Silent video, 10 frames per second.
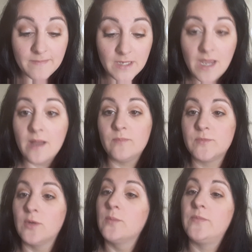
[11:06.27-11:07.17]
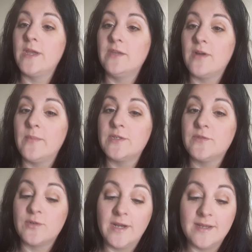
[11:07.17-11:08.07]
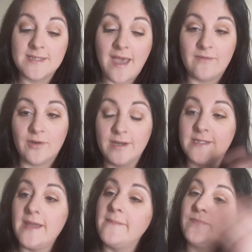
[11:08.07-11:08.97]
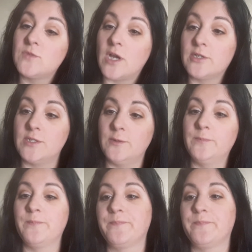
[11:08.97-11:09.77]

Yeah, so thank you very much for joining us. Have a great day. Talk to you soon.